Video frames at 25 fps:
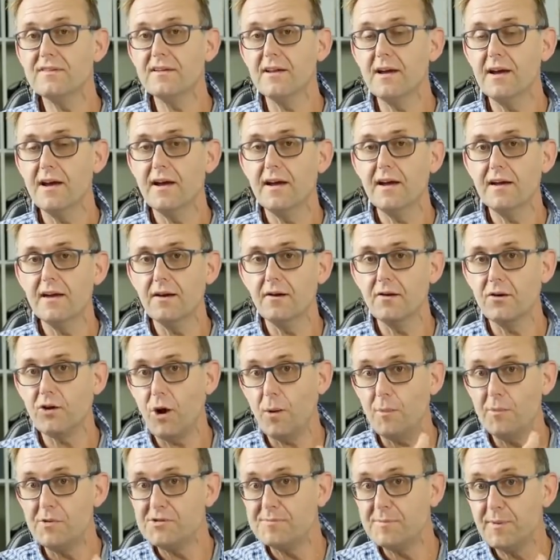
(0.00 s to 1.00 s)
or
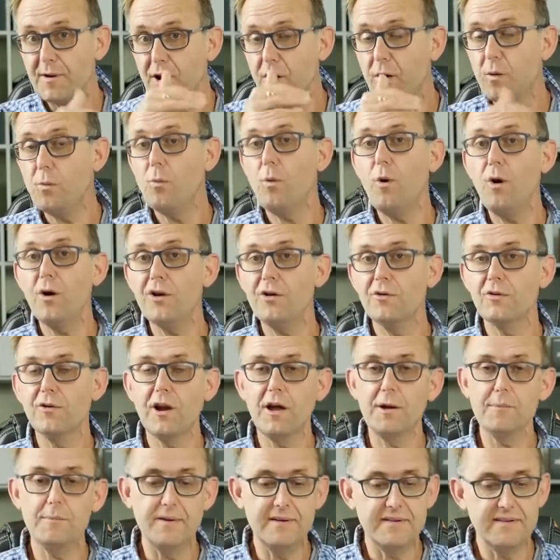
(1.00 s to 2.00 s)
comments below what you'd
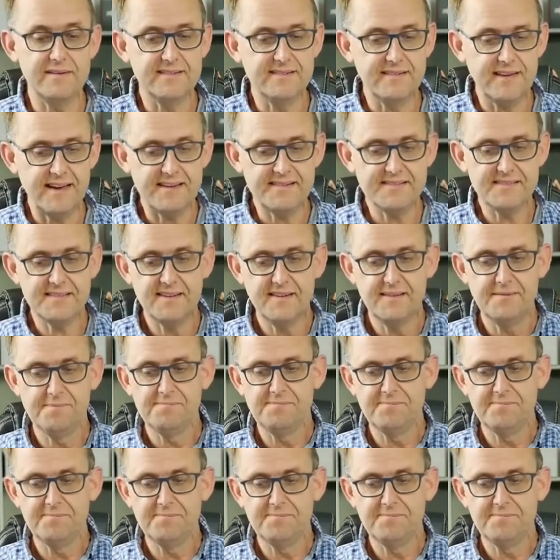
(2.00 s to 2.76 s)
like me to test,